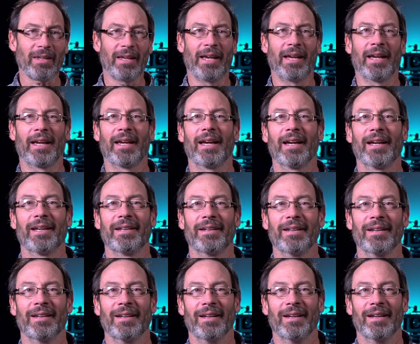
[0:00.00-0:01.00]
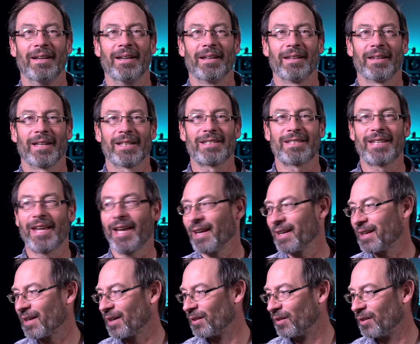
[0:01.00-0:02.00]
And let's
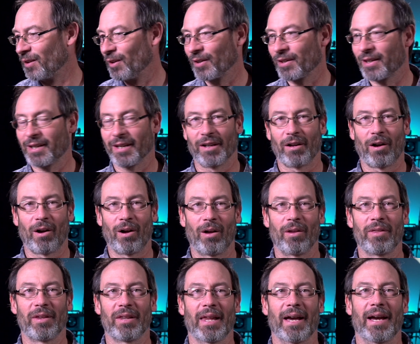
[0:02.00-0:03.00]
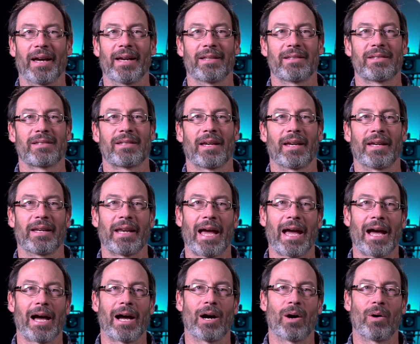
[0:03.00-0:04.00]
take a look at all the lights and
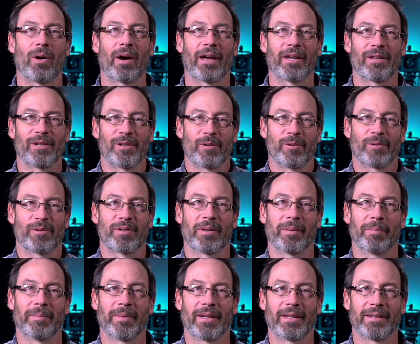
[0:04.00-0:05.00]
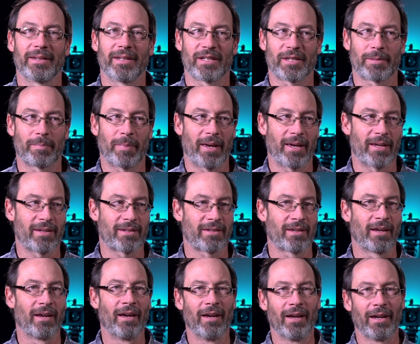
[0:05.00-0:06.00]
how I use them in this
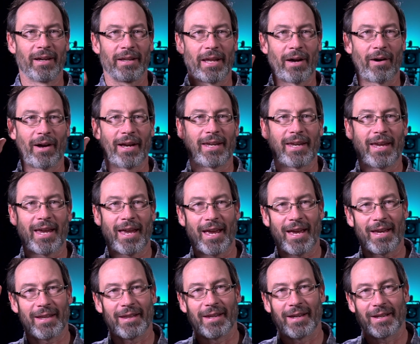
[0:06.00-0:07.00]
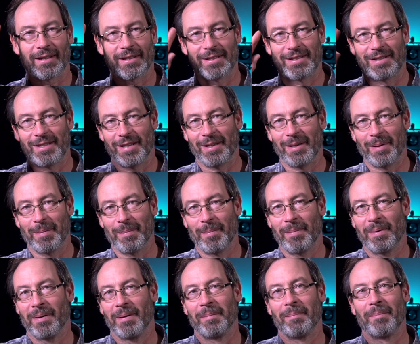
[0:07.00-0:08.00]
space. Now I can't like
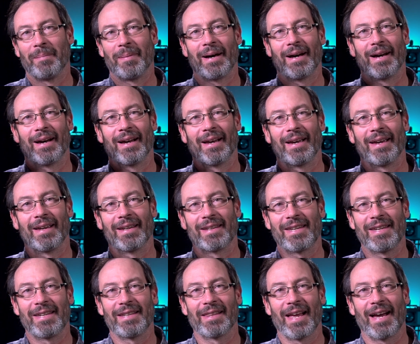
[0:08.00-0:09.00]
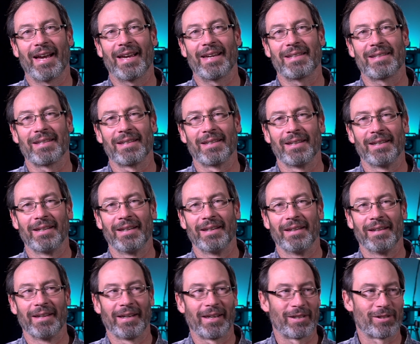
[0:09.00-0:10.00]
dim my key light
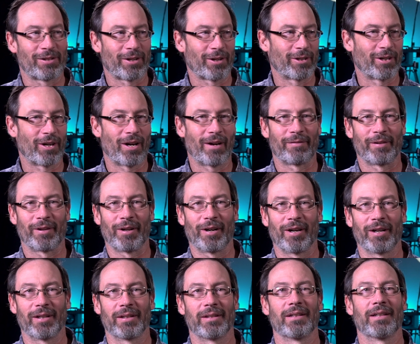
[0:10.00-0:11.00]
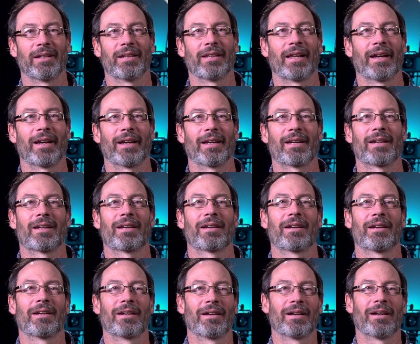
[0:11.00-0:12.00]
and turn it off and on
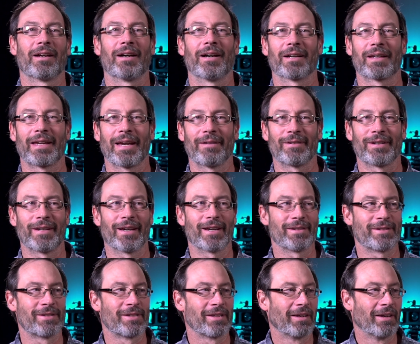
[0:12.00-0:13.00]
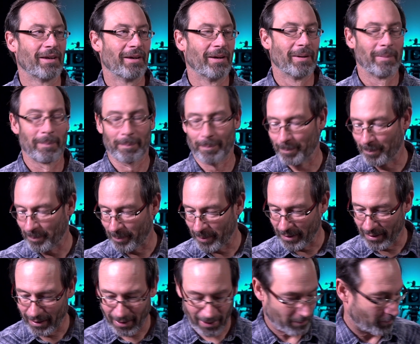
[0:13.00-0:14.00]
like Kevin does,
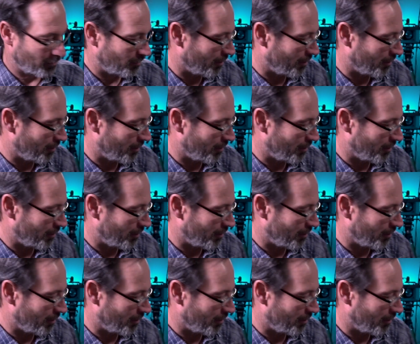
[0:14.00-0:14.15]
but